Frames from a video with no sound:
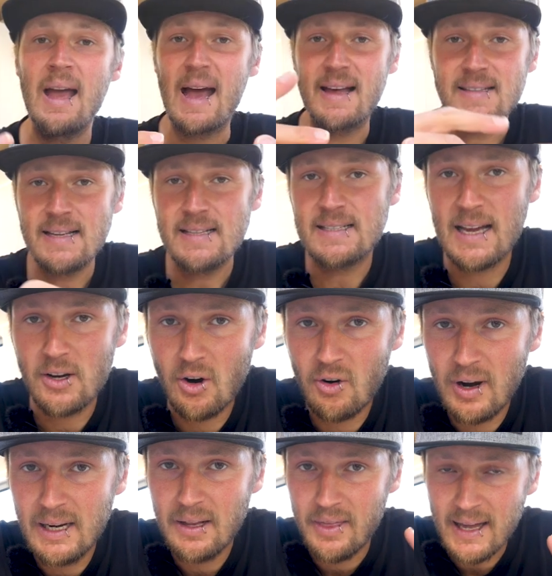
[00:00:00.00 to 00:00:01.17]
As I said
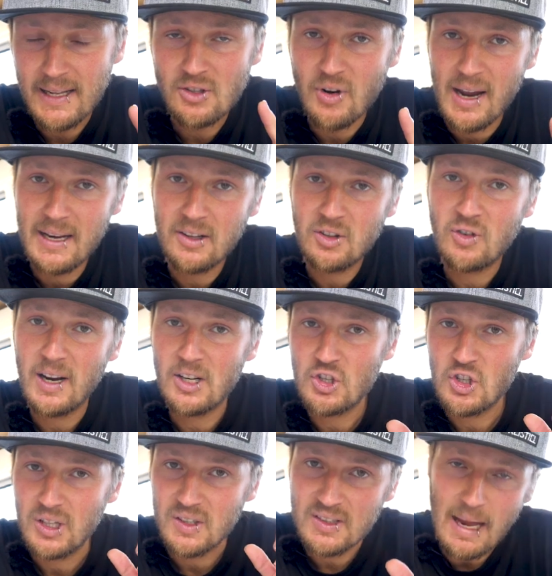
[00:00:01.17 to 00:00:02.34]
already, that training
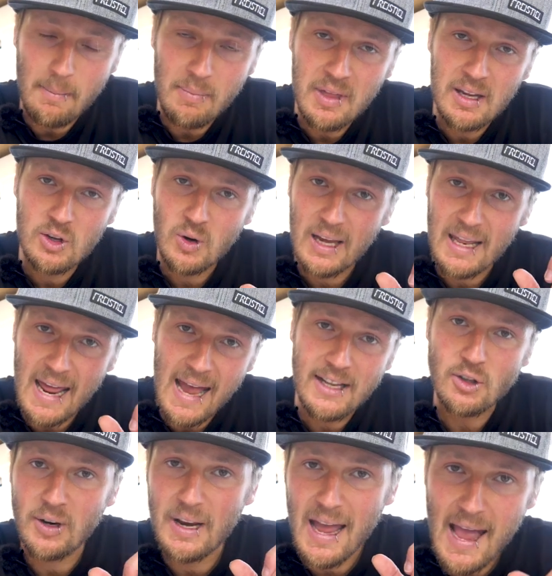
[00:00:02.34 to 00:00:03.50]
strategy is something you can add
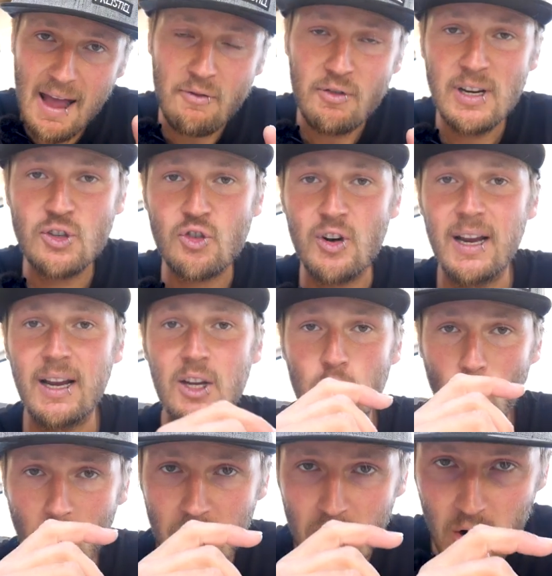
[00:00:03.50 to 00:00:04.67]
on every trick you
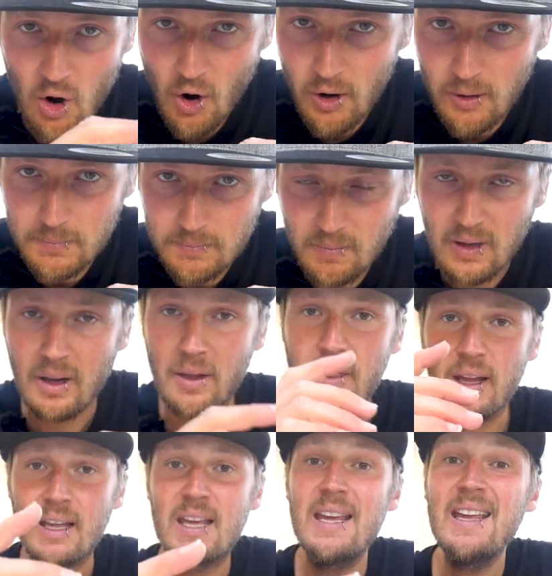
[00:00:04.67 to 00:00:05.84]
want to learn. The
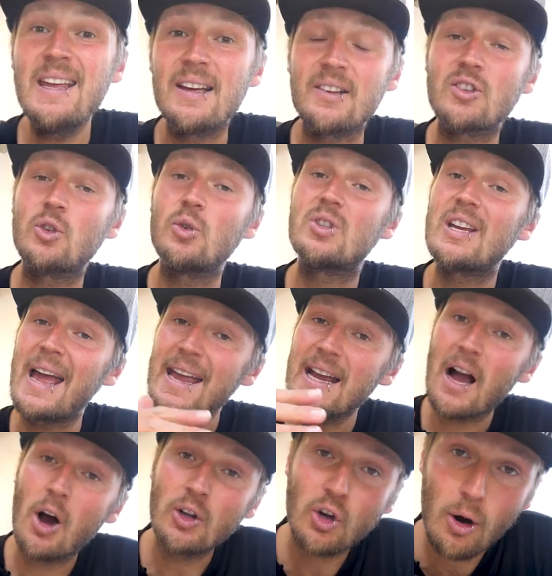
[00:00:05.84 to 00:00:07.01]
key is to take
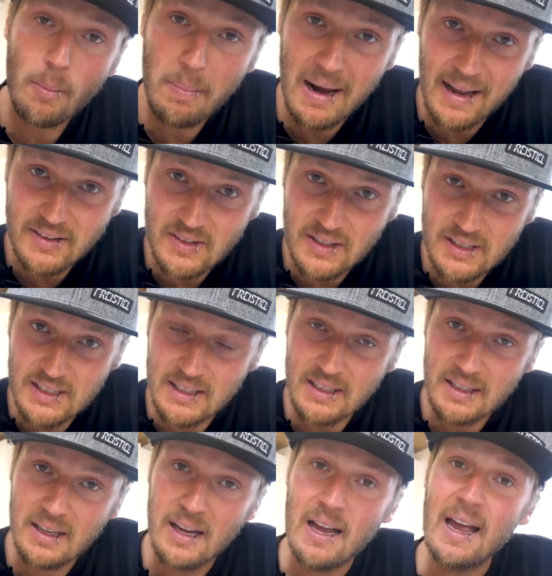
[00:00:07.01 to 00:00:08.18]
out complexity
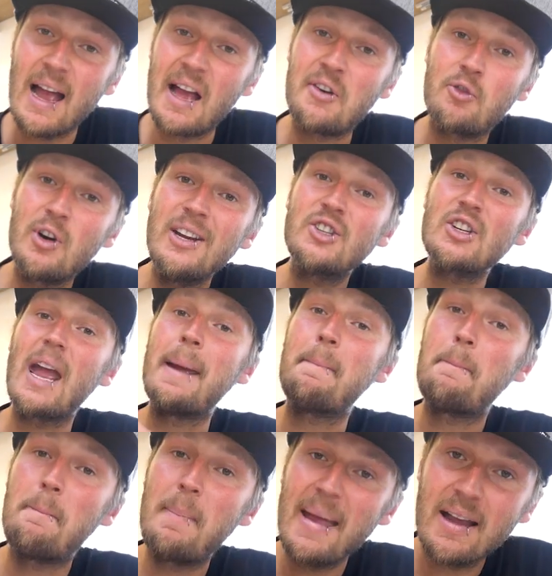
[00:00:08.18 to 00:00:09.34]
and reach a
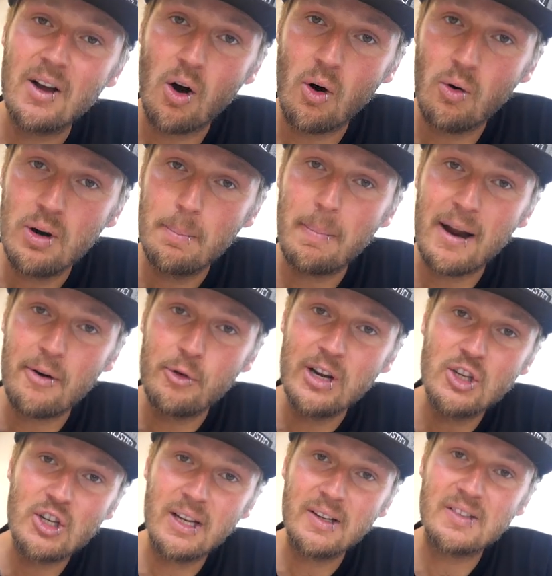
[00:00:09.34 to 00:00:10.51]
big goal by
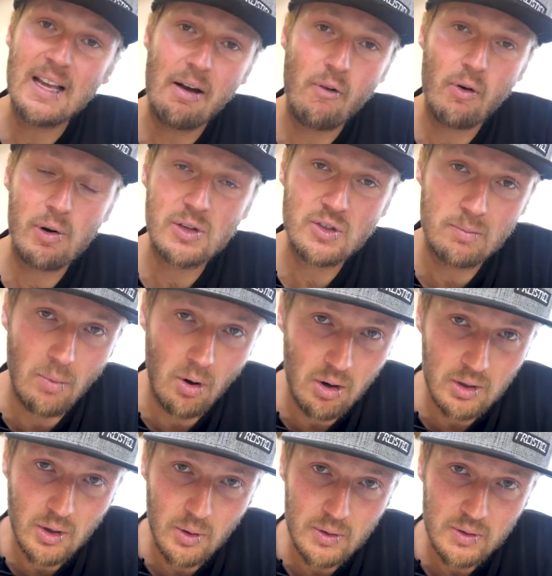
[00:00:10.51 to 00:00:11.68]
reaching several small
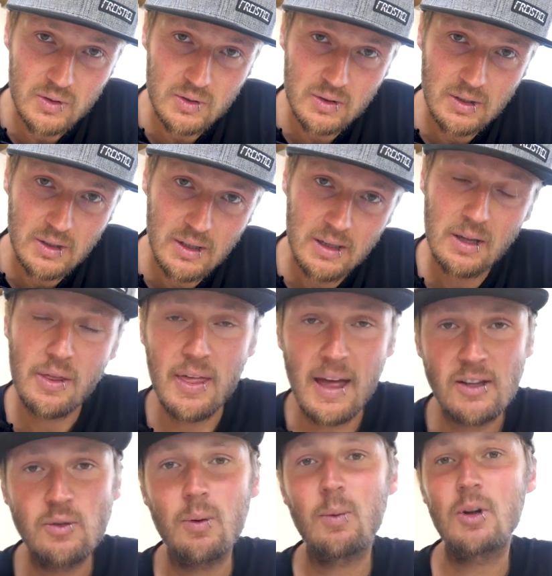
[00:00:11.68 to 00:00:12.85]
goals.
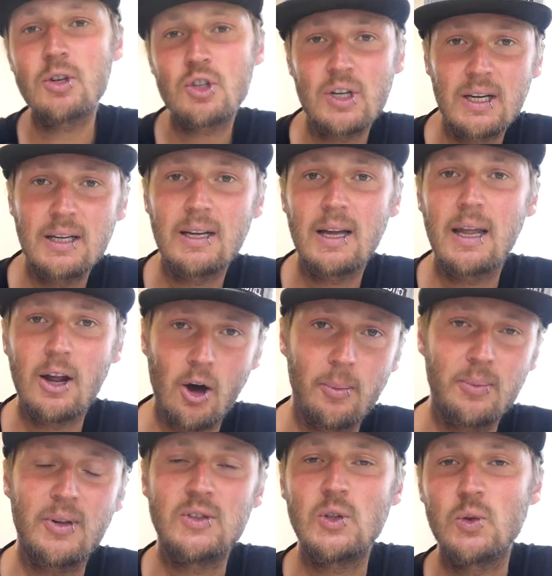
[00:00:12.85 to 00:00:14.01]
Thanks for watching, and I hope
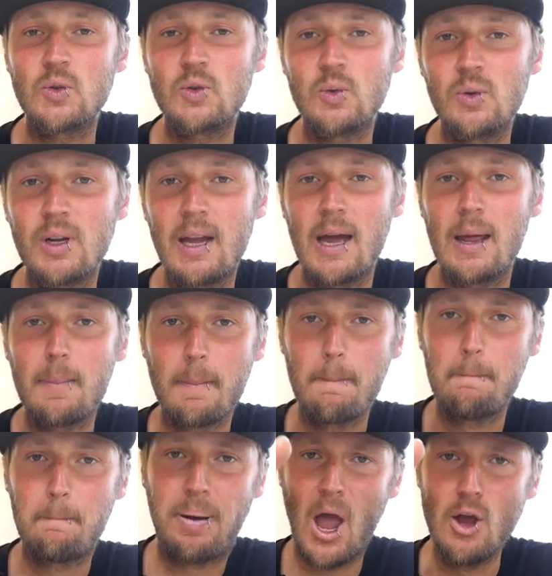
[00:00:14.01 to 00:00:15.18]
to see you soon again.
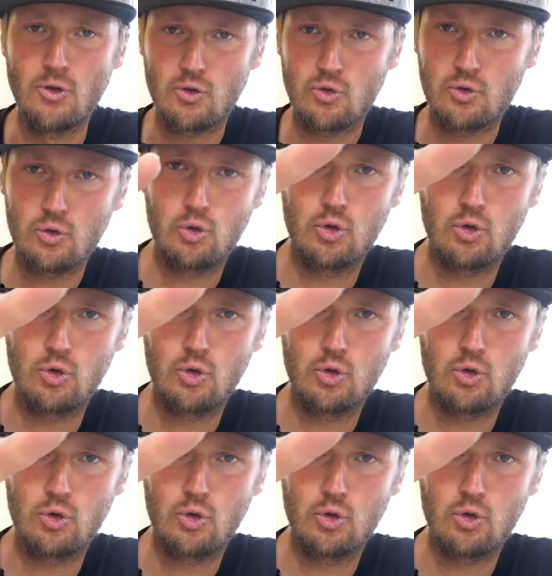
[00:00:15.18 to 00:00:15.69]
Peace!